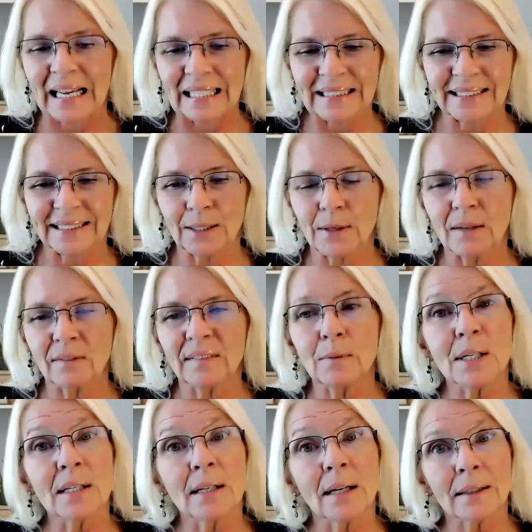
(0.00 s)
And so if they
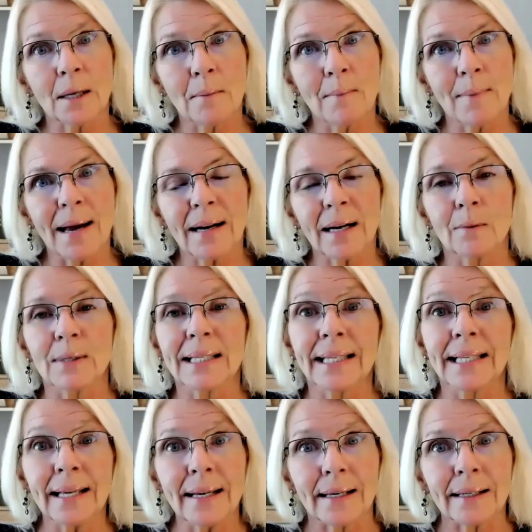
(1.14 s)
would not come back, I would
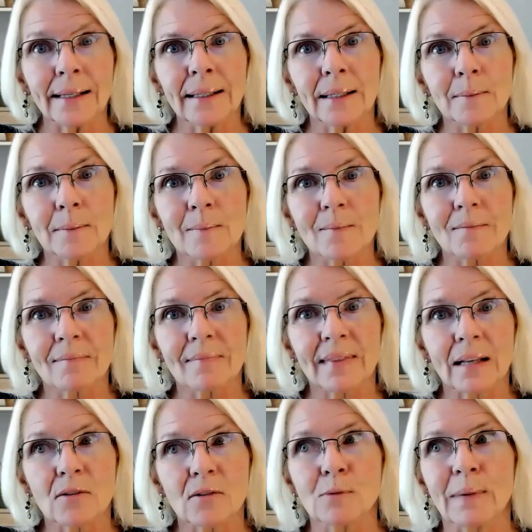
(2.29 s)
think
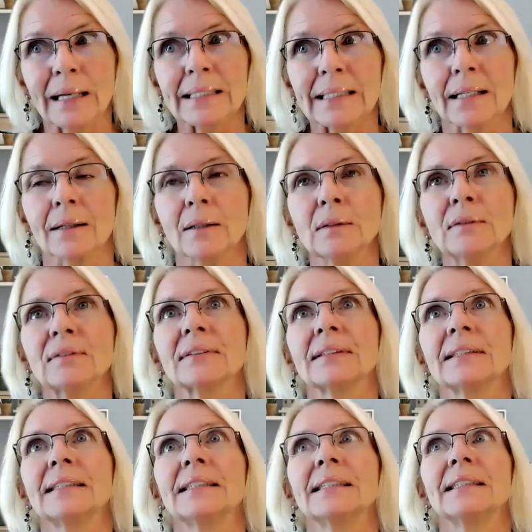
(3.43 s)
to myself,
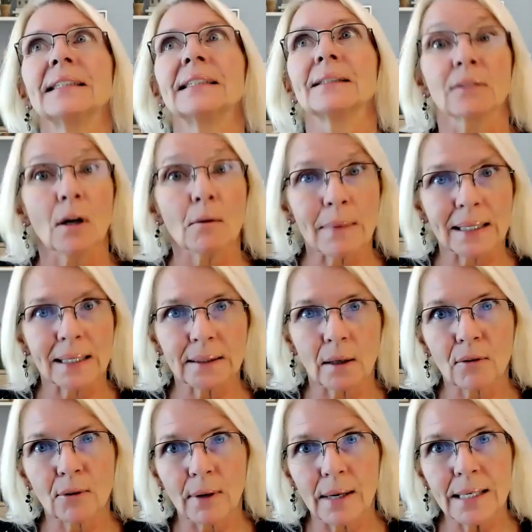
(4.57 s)
drive
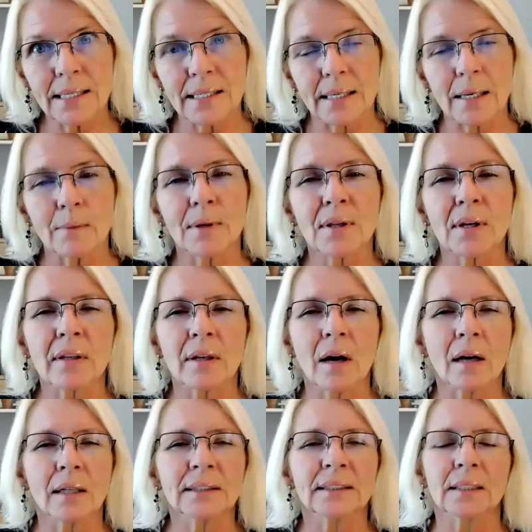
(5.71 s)
myself crazy with the
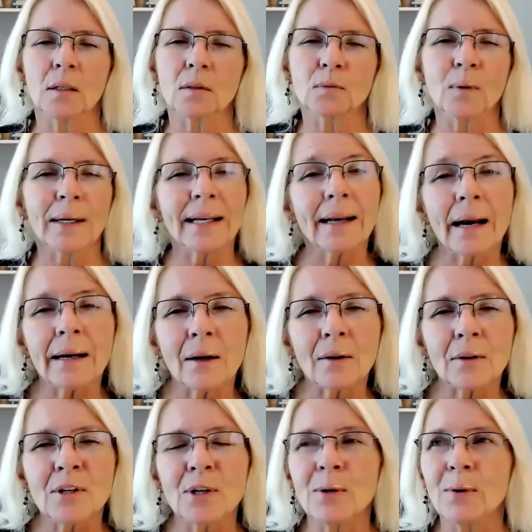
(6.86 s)
thoughts of, what did I
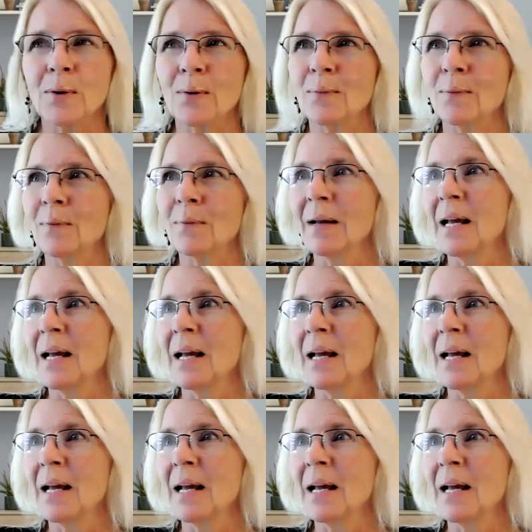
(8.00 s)
not do?